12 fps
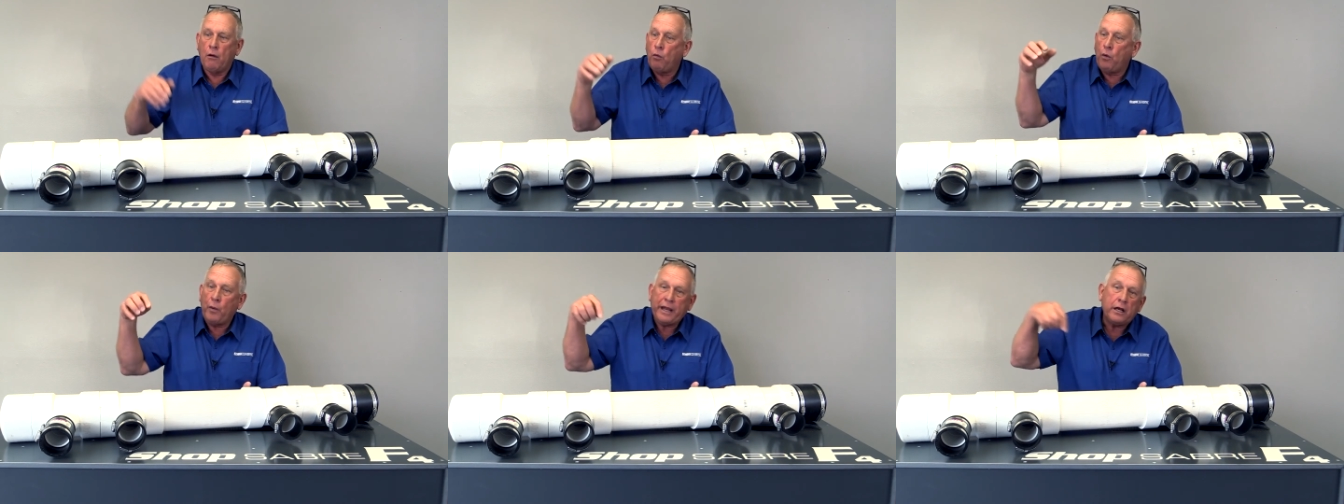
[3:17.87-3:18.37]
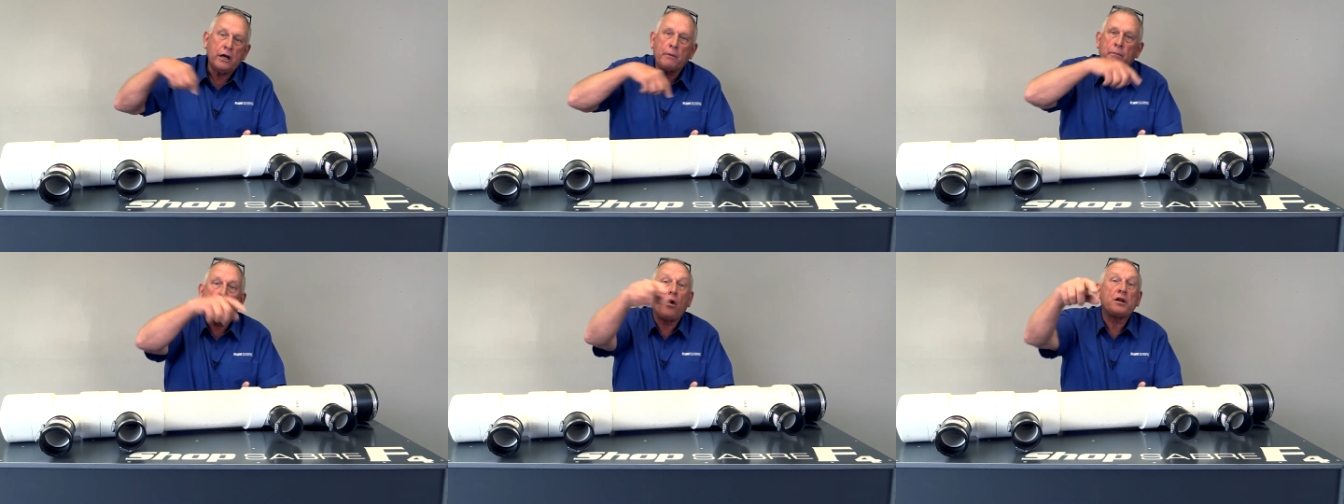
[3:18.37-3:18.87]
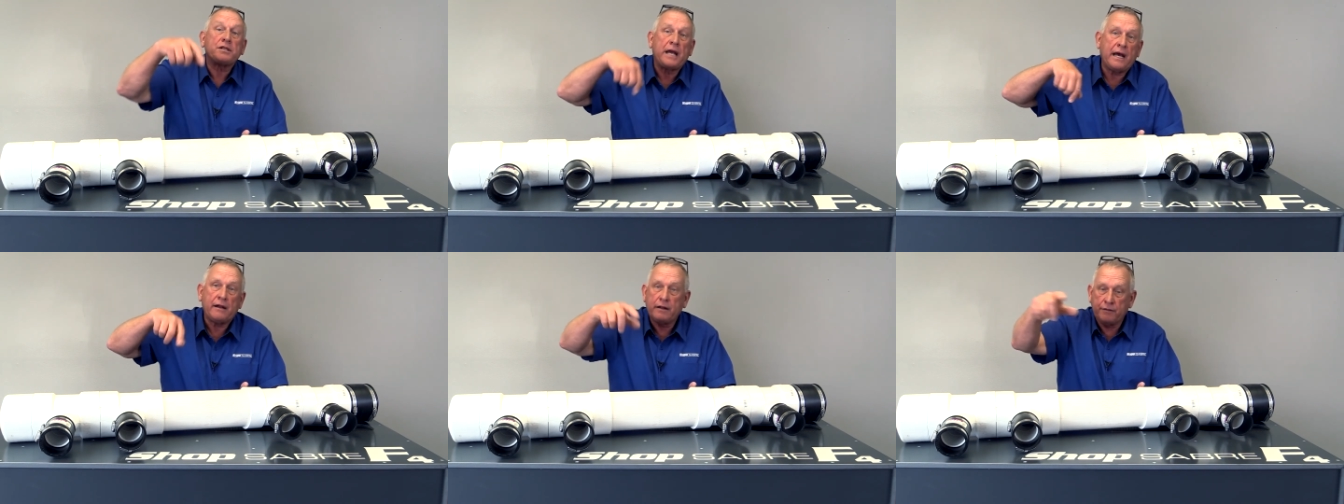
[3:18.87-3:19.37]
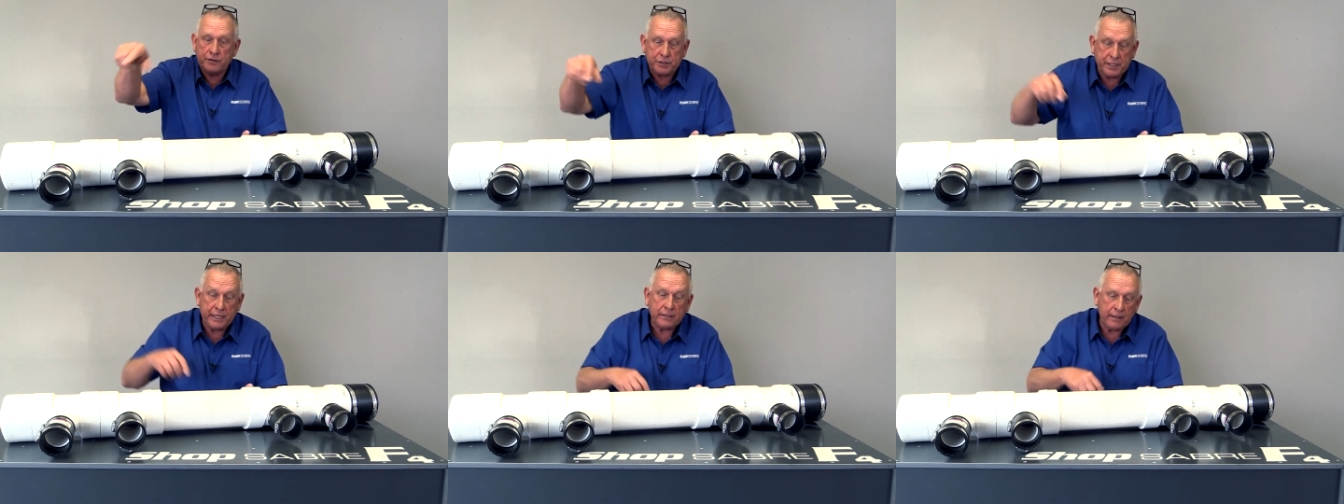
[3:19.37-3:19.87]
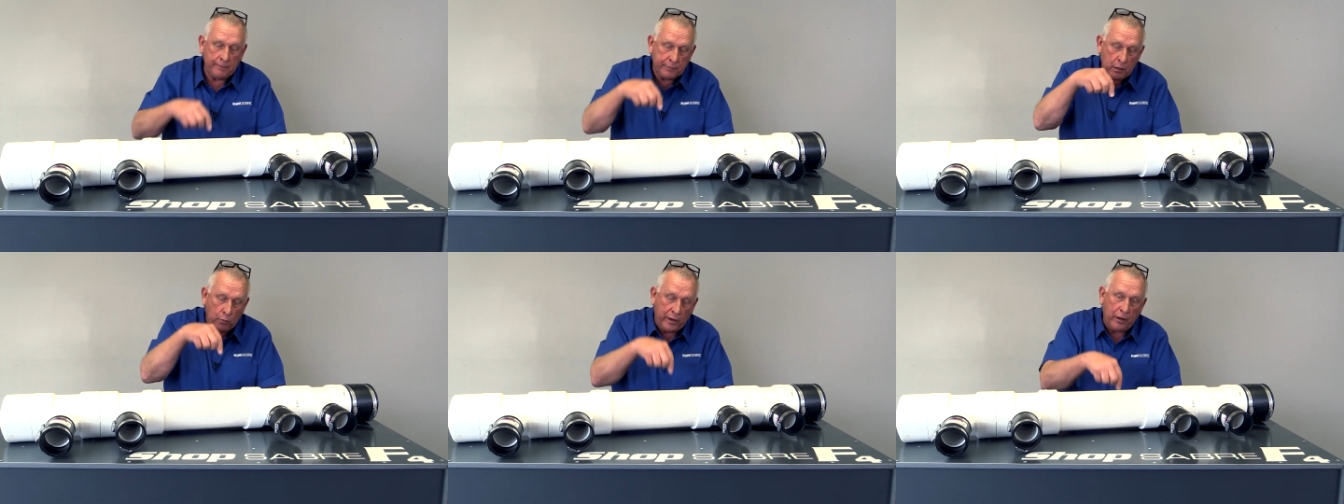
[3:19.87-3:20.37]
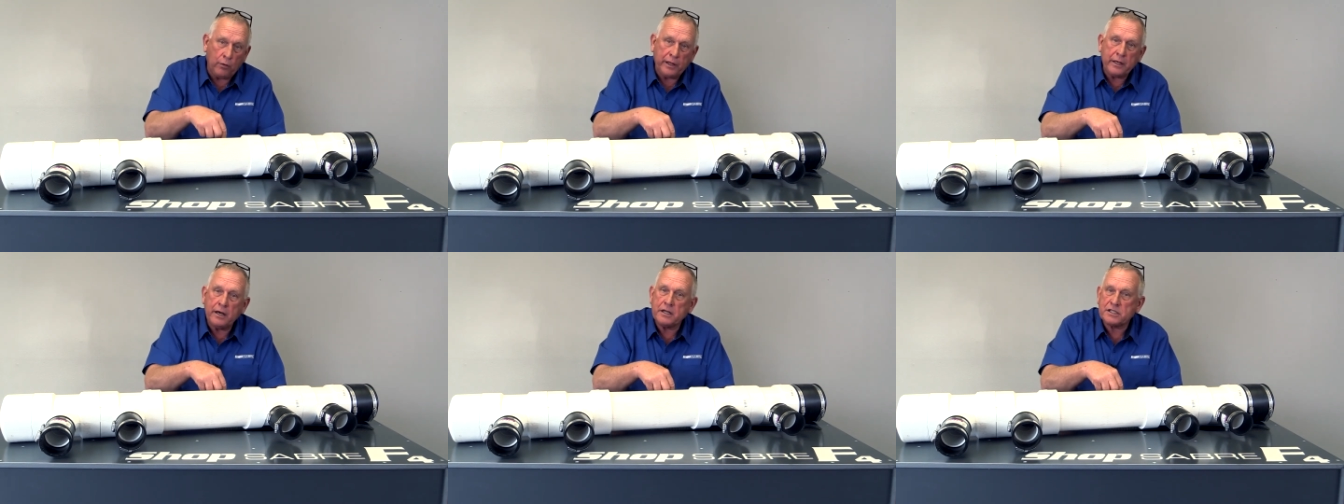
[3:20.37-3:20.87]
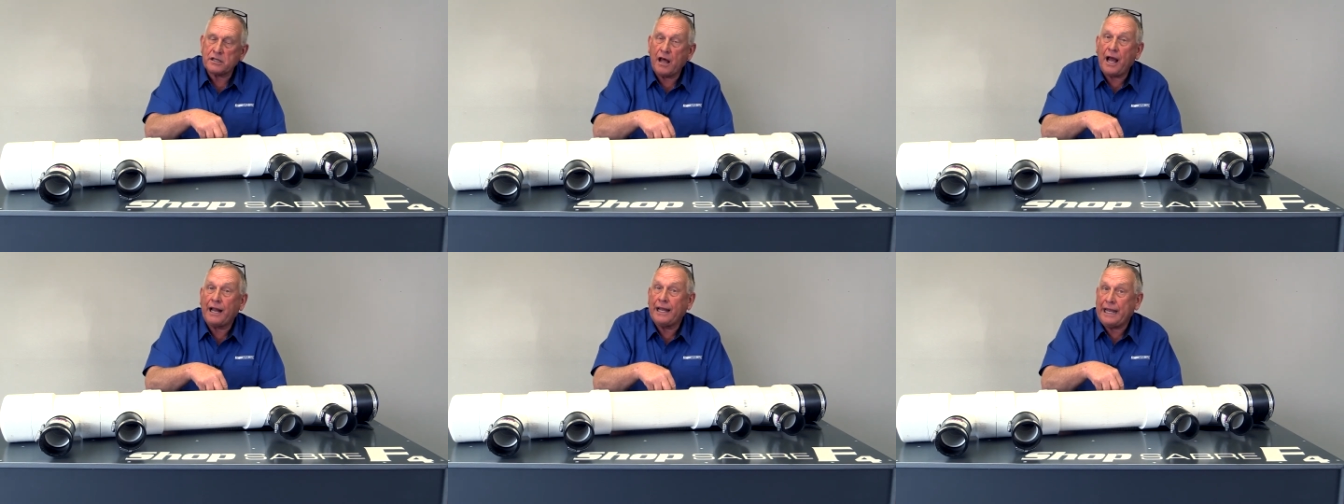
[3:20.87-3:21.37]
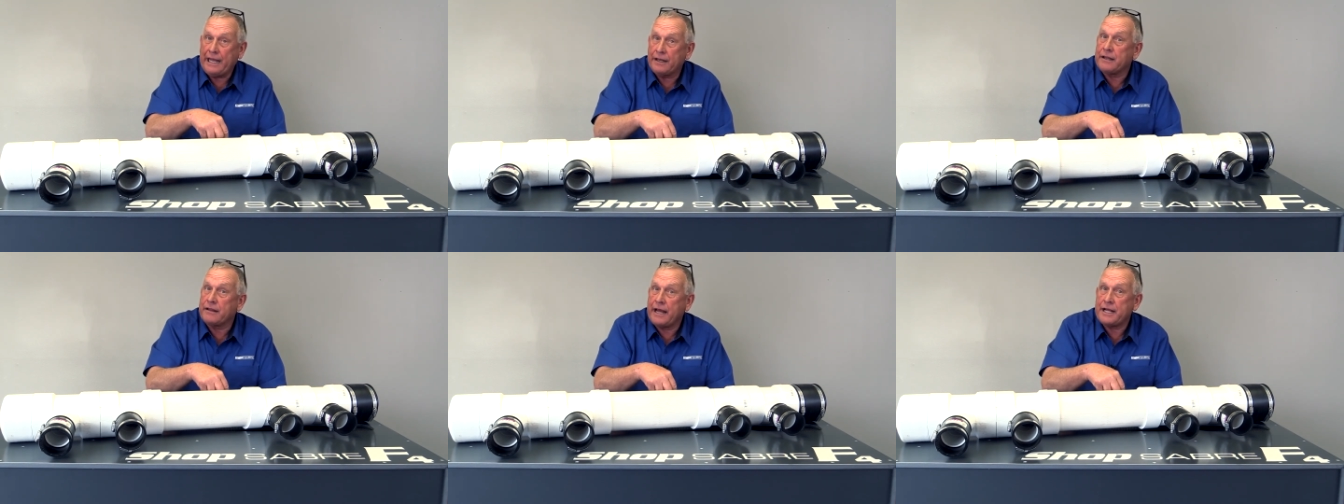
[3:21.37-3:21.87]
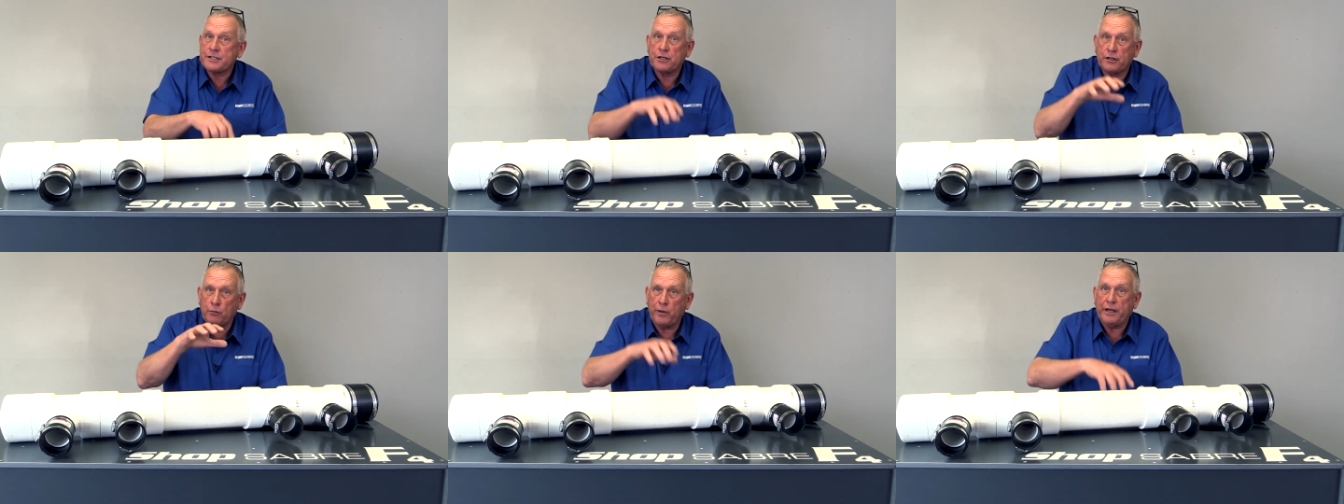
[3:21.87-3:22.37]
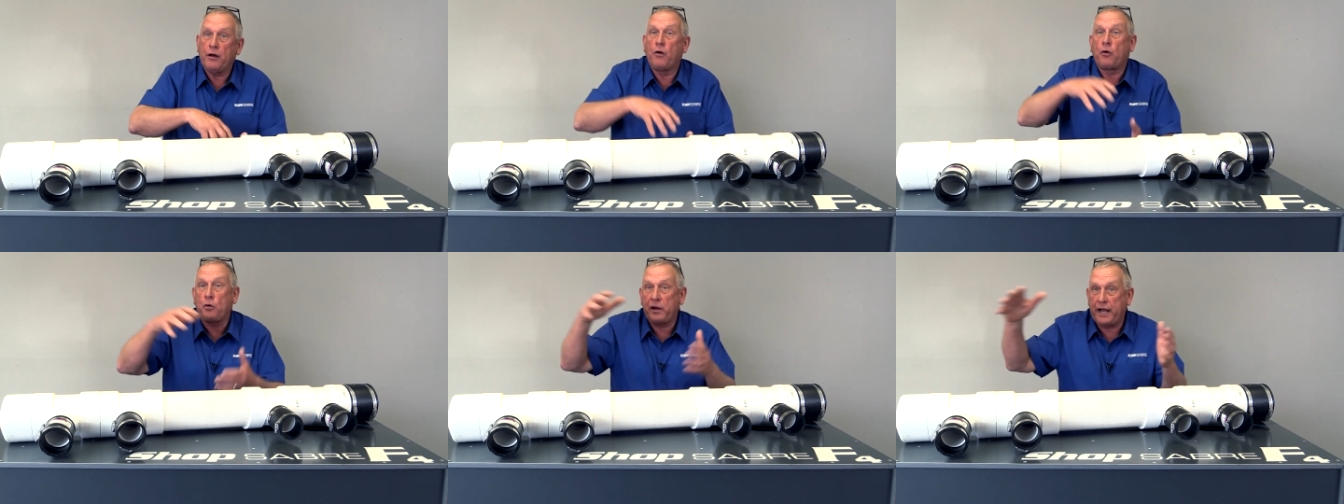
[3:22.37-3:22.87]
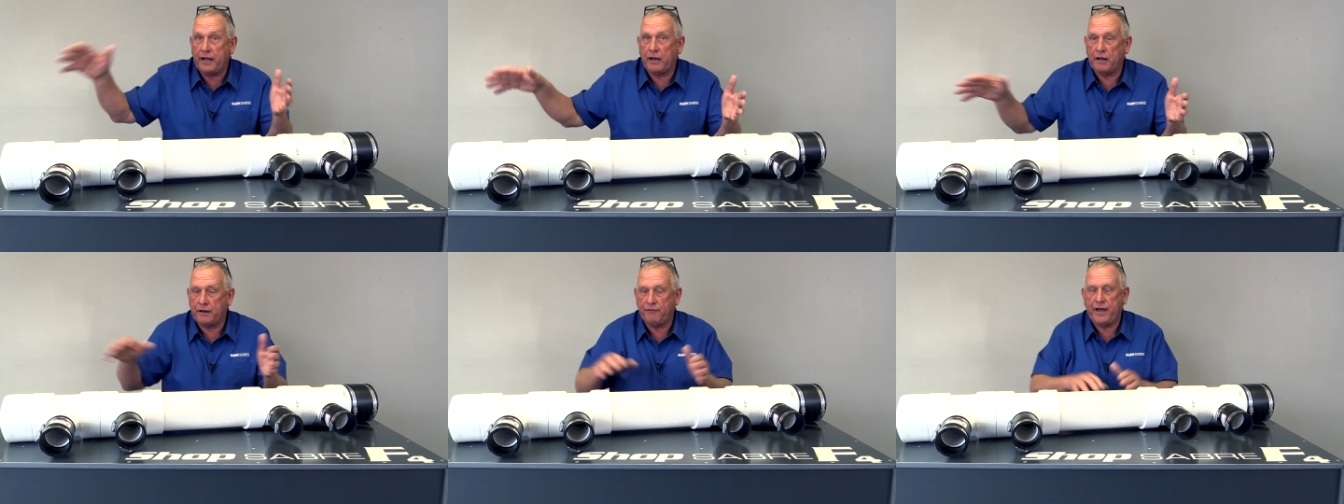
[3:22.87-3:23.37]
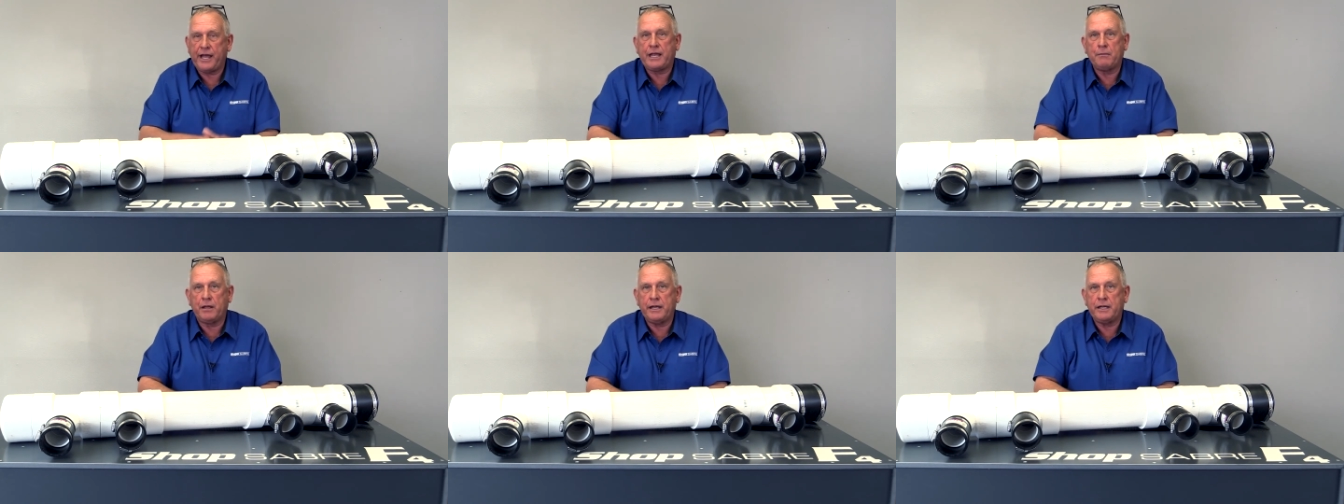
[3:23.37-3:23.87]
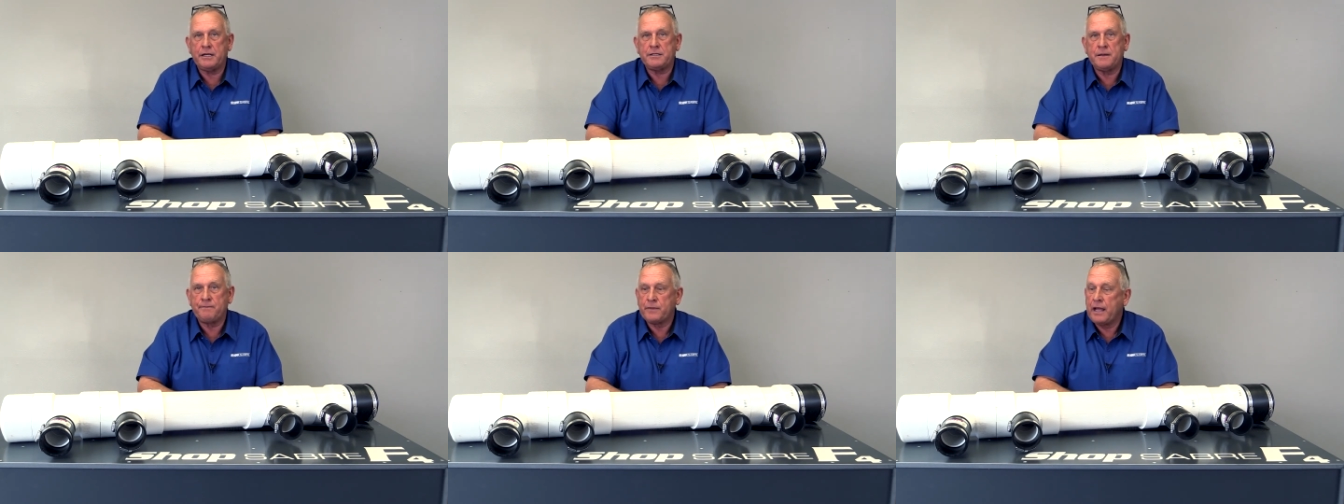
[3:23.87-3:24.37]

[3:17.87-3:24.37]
When we cut parts out of the sheet, we only cut slightly into that so that we don't create a lot of vacuum leakage.